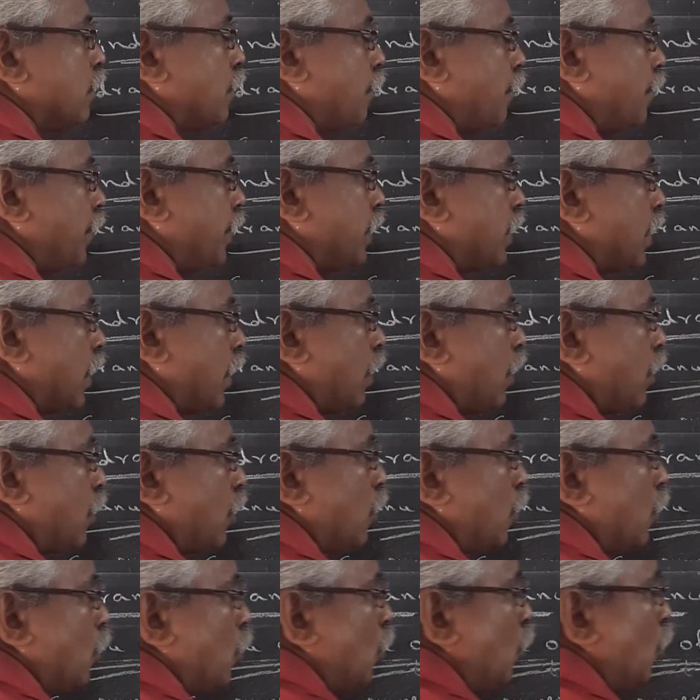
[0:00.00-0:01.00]
with a
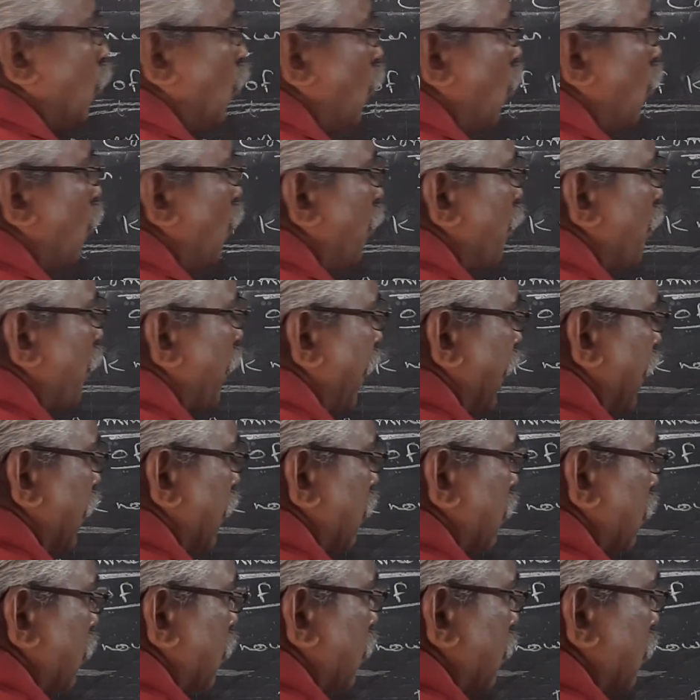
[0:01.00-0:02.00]
low
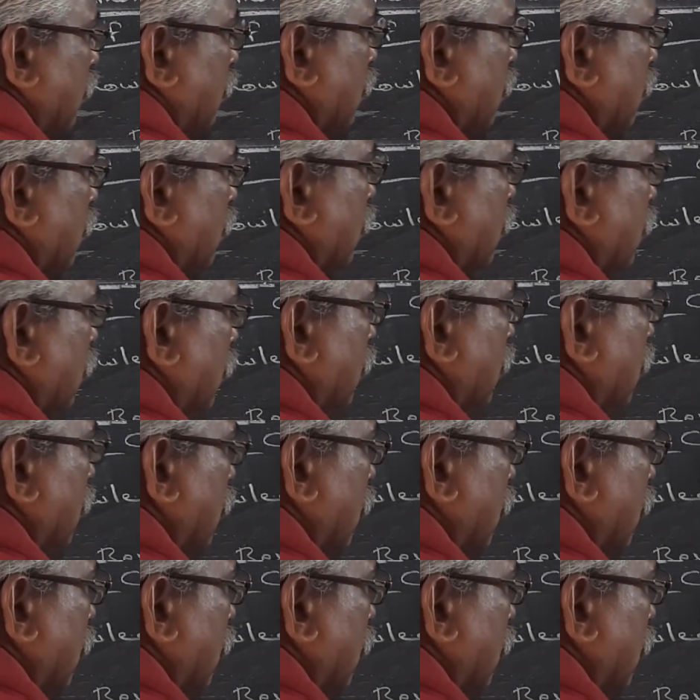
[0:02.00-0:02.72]
price.